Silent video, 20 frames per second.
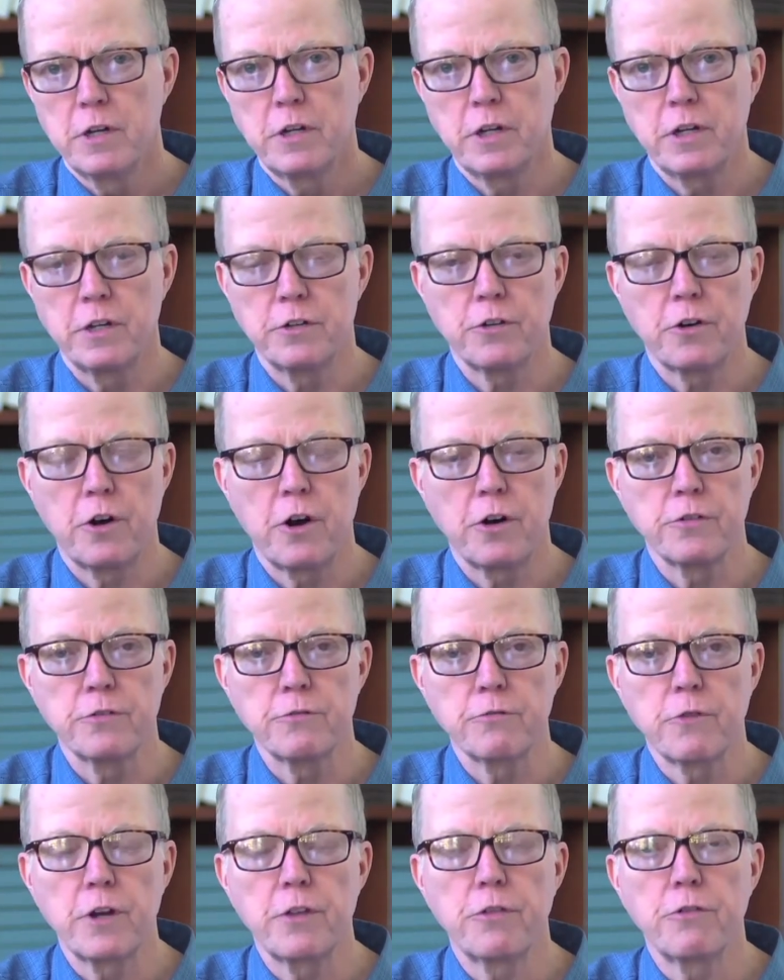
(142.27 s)

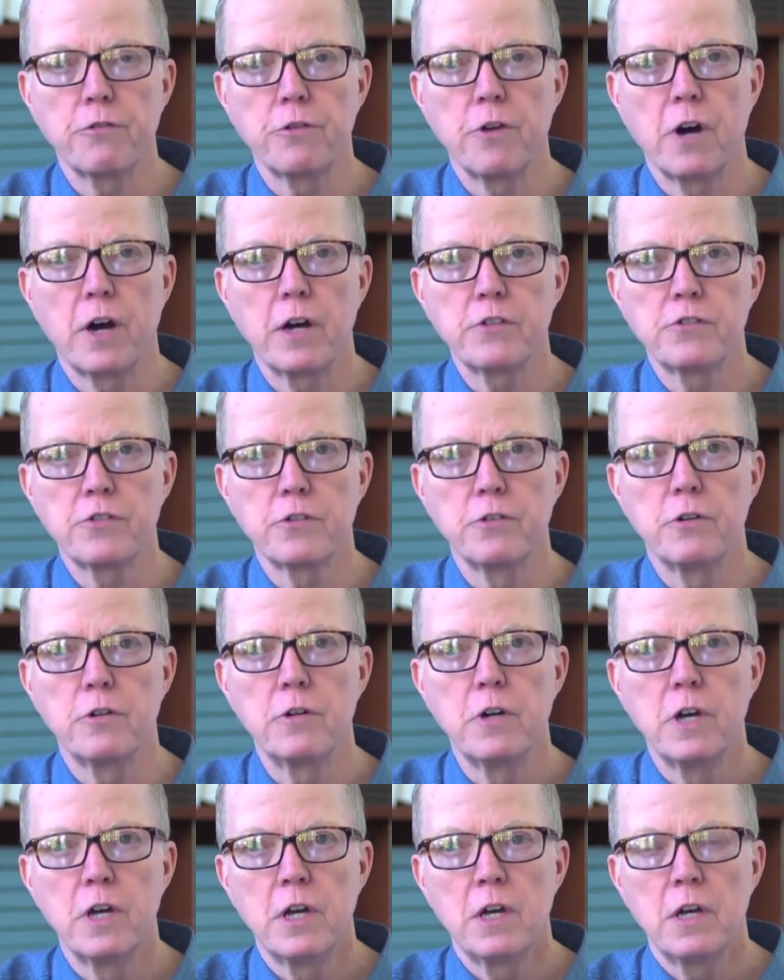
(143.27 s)
kindergarten right through high
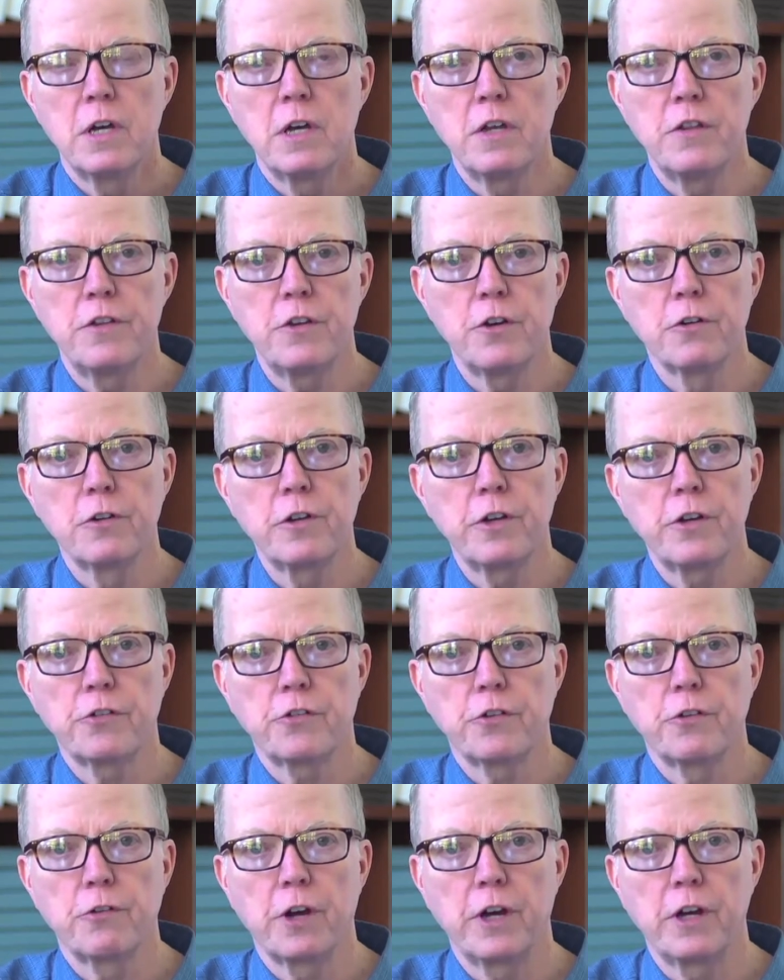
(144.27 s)
school. In the
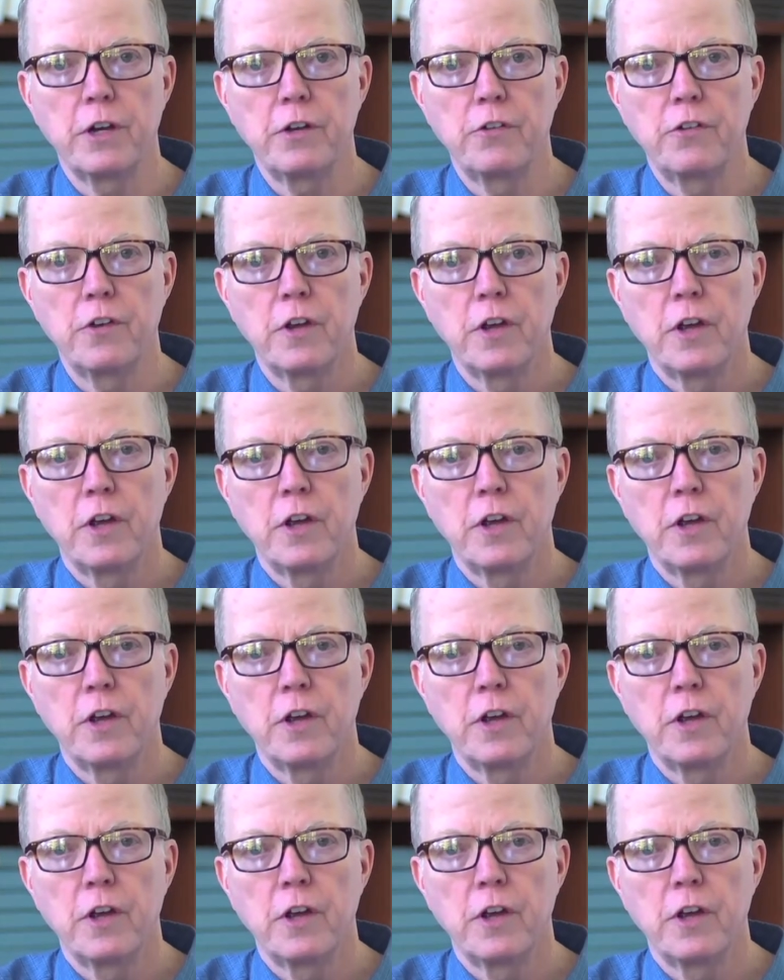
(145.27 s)
earliest grades,